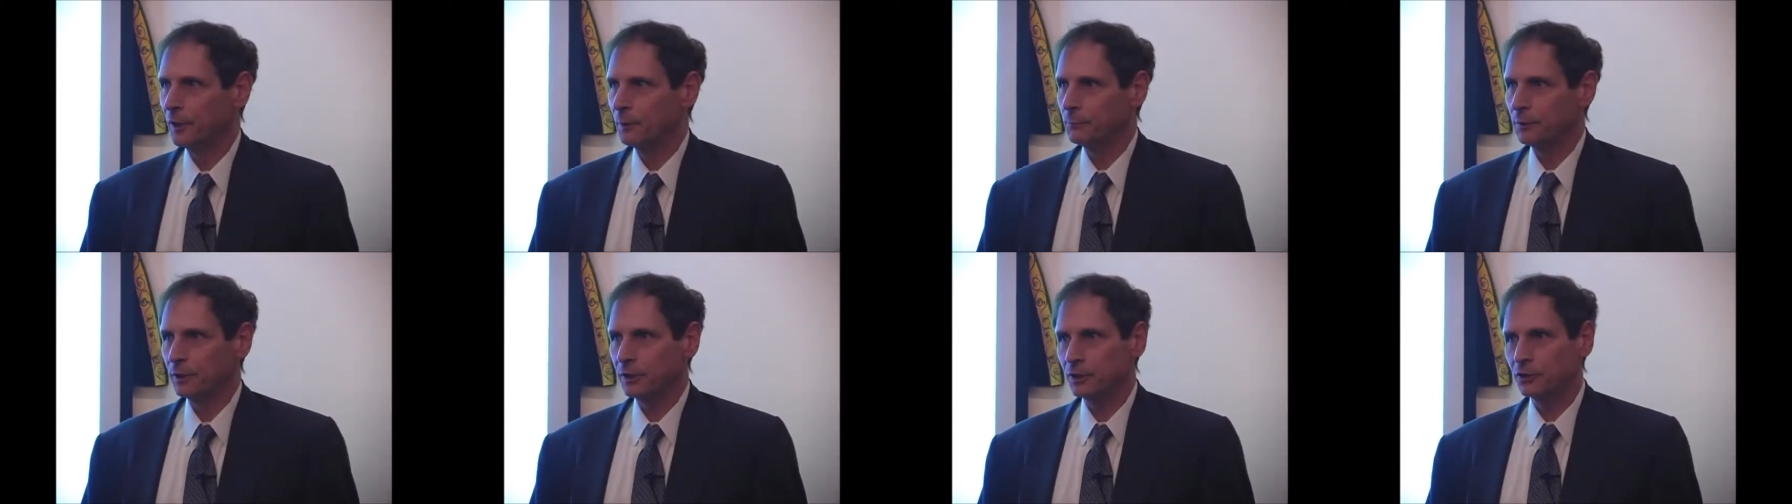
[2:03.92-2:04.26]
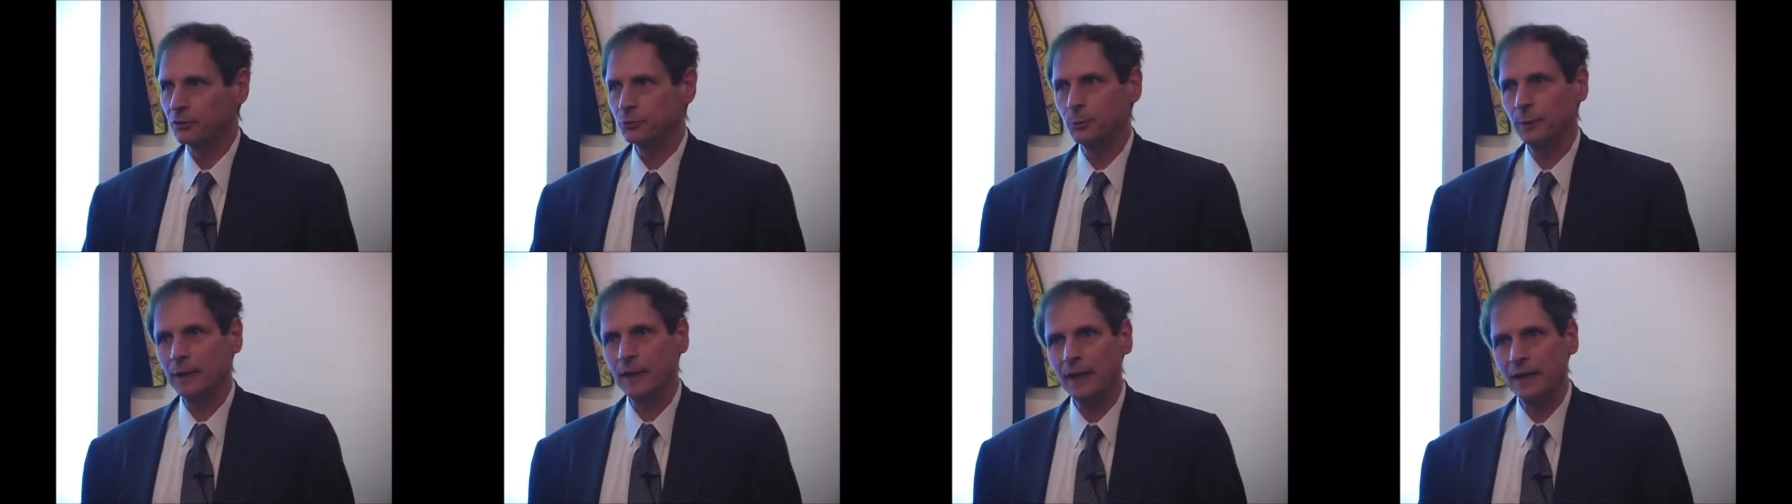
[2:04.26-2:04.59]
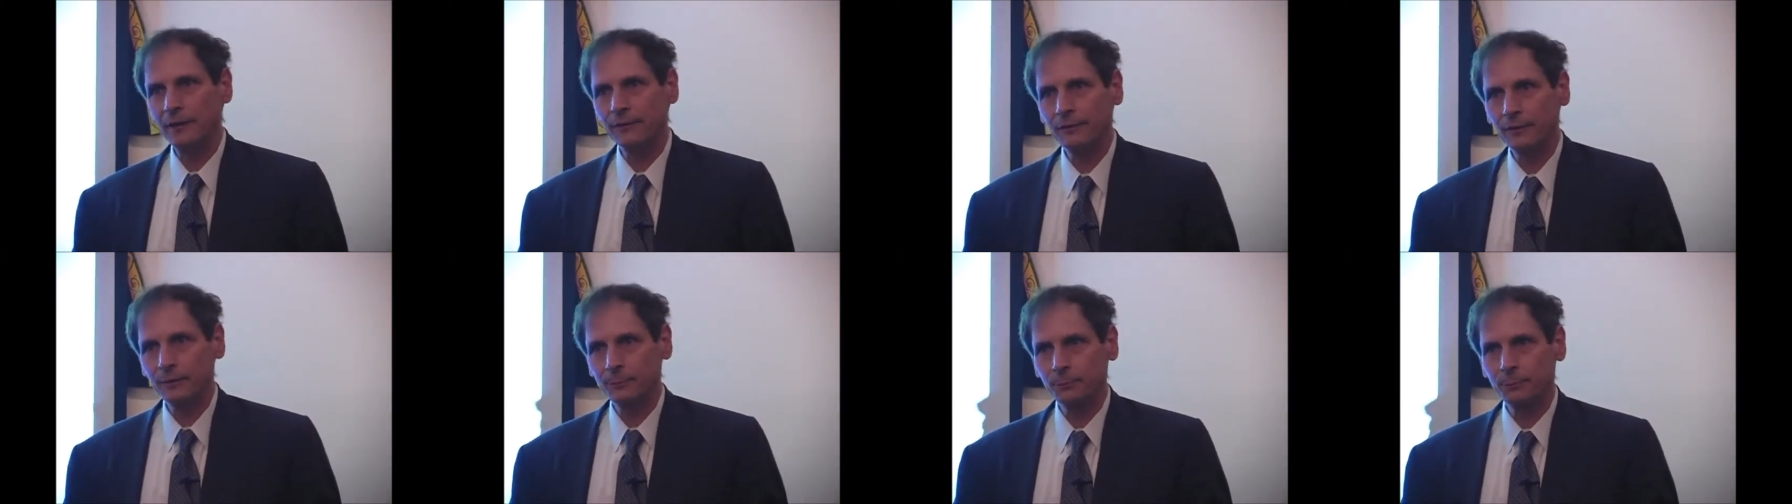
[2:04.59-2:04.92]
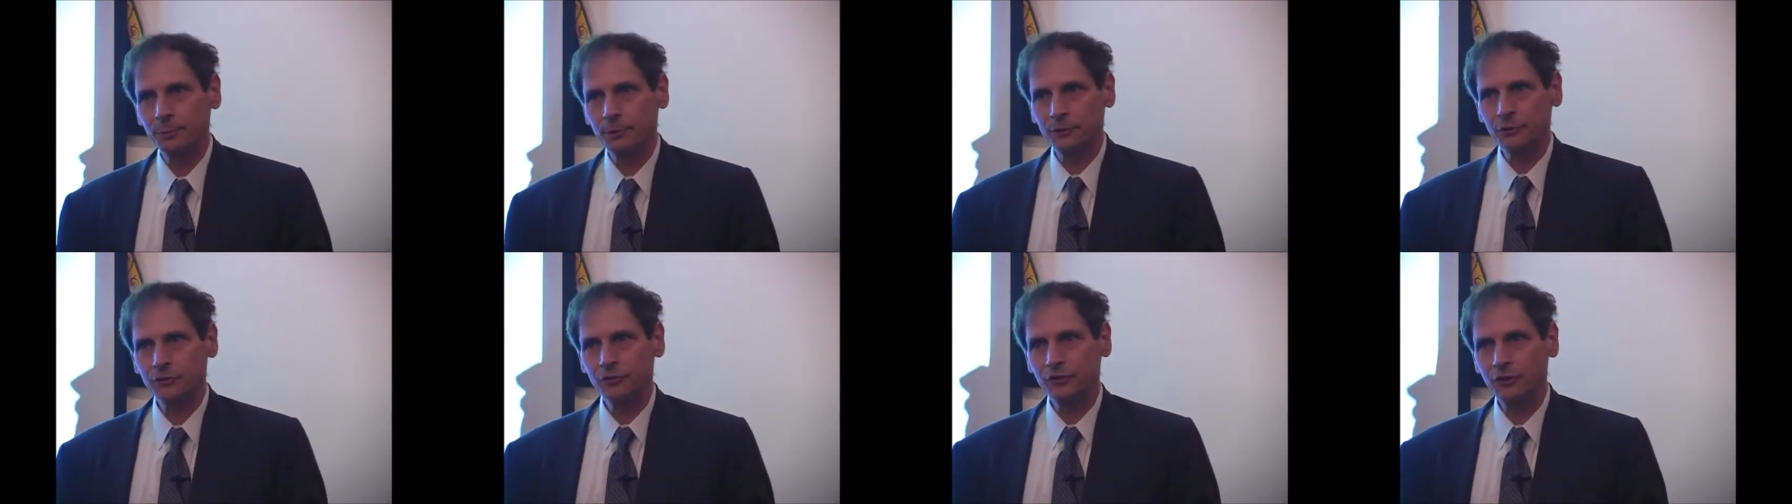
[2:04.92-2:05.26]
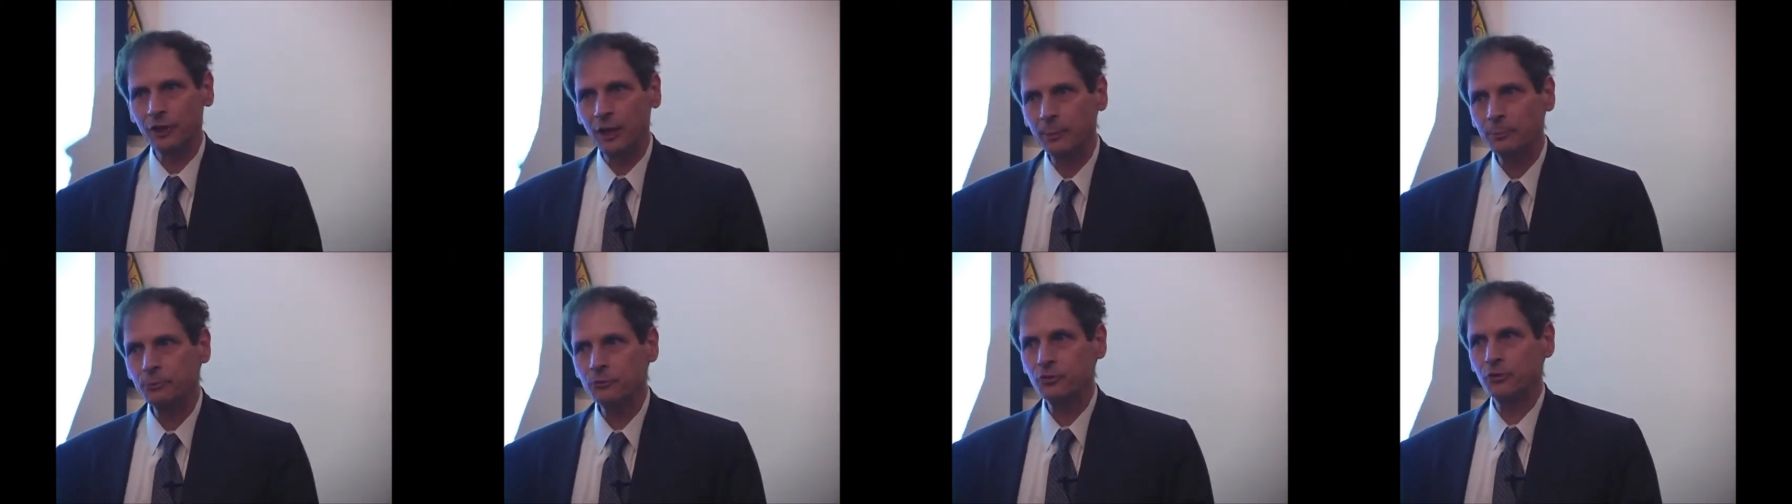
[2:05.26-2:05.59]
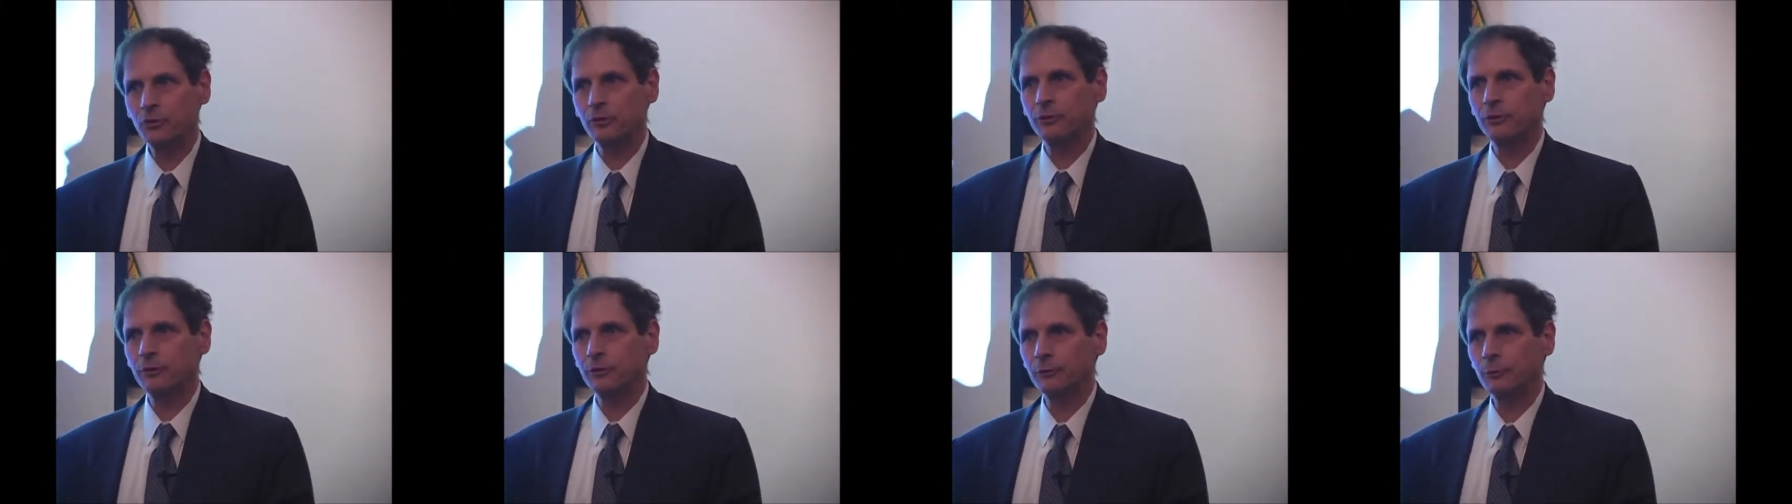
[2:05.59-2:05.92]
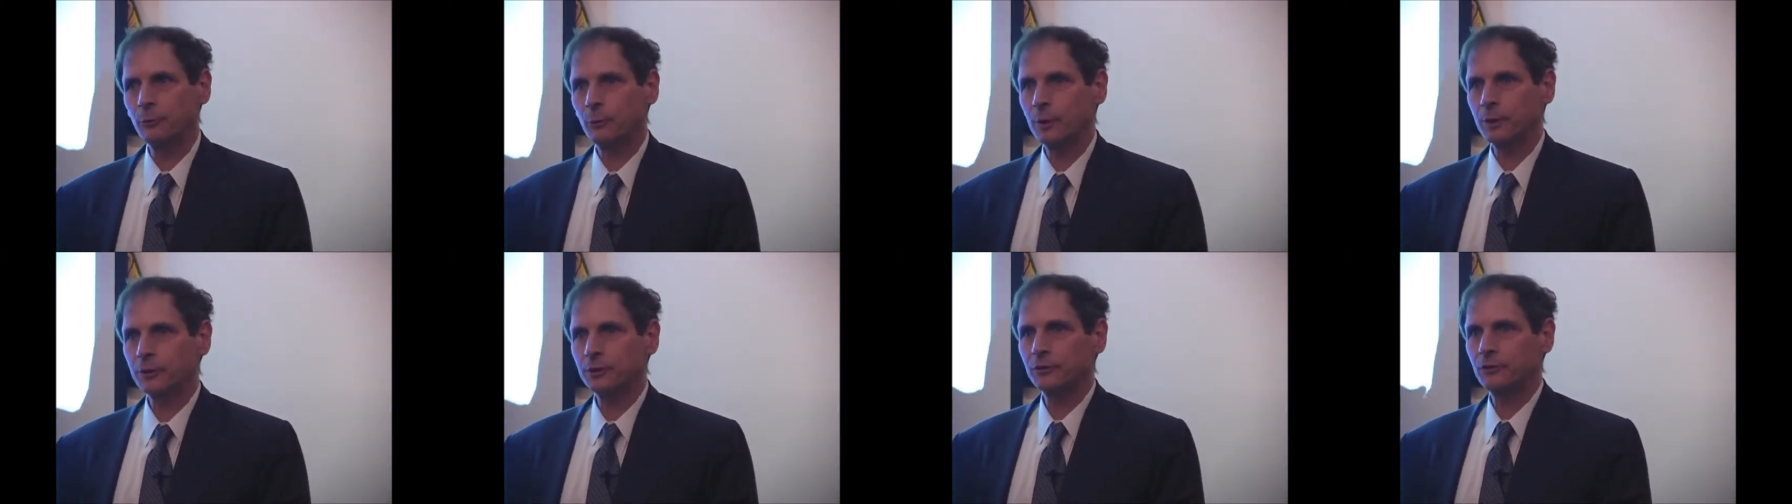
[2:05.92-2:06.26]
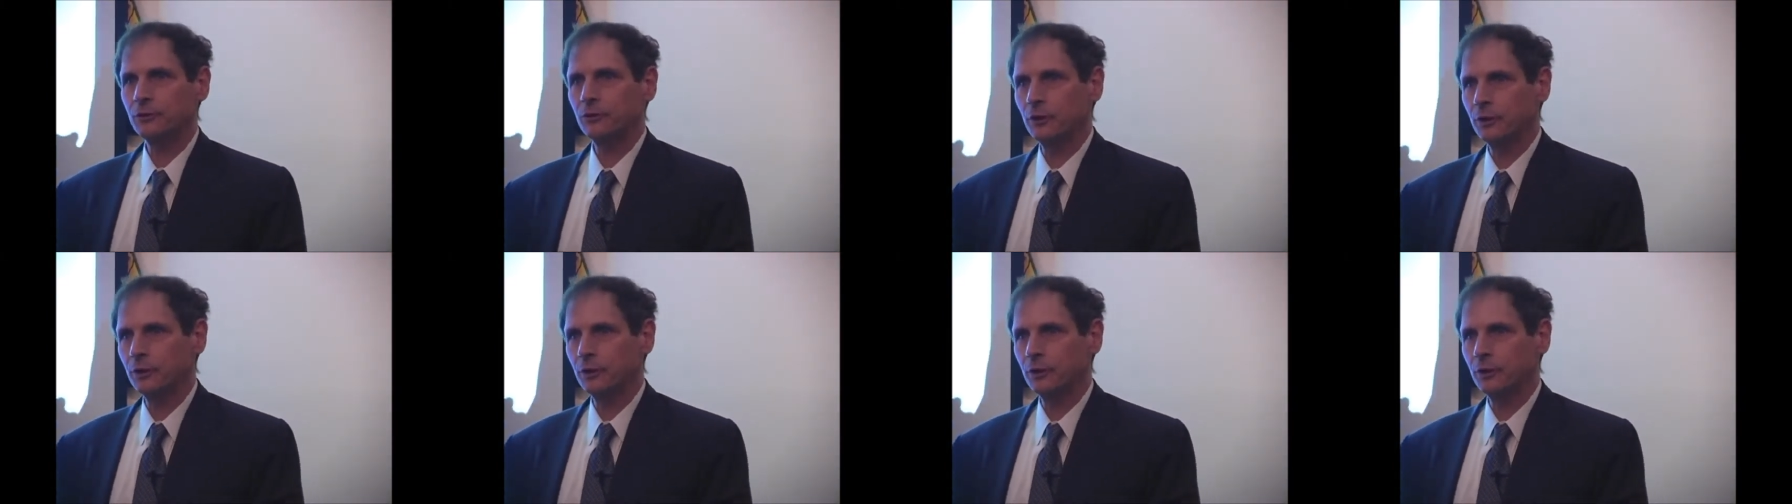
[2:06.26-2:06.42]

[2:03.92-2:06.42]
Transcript: because we have a perception of what